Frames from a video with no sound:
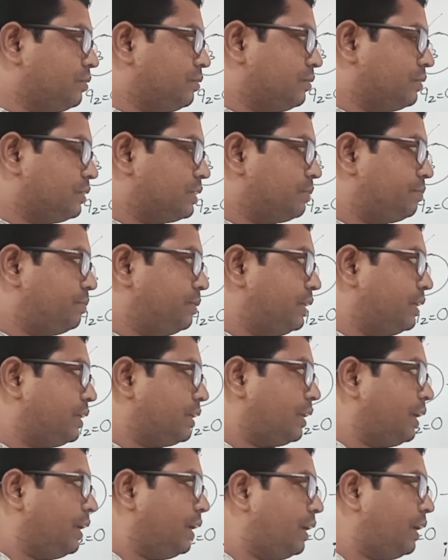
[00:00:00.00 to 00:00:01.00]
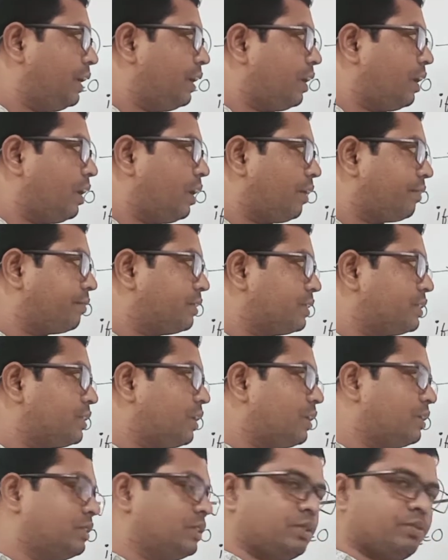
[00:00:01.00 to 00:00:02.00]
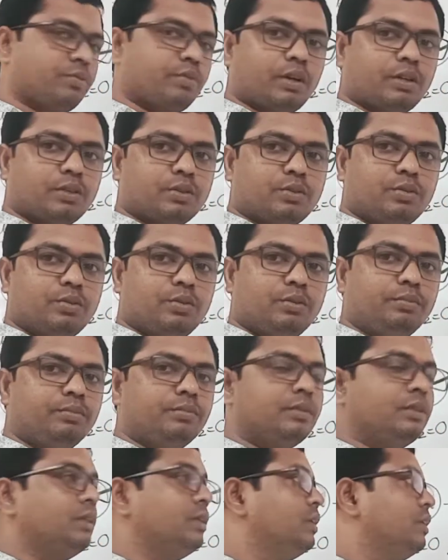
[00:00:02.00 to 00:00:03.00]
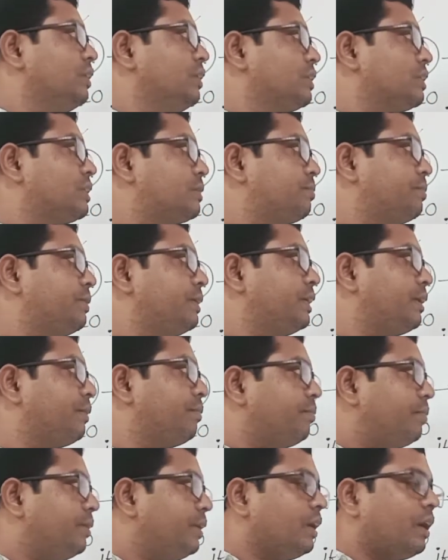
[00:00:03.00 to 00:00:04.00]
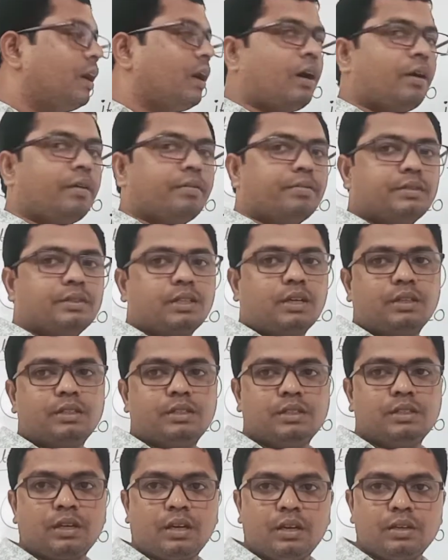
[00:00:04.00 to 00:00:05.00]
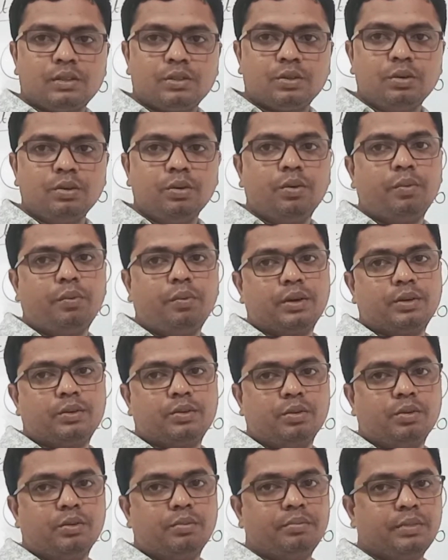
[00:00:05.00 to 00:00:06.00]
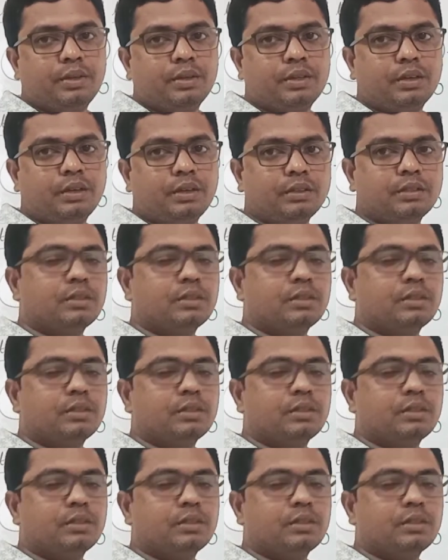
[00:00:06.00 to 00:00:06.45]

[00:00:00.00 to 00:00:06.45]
sphere A of the charge is 1 coulomb, sphere B of charge is also 1 coulomb, because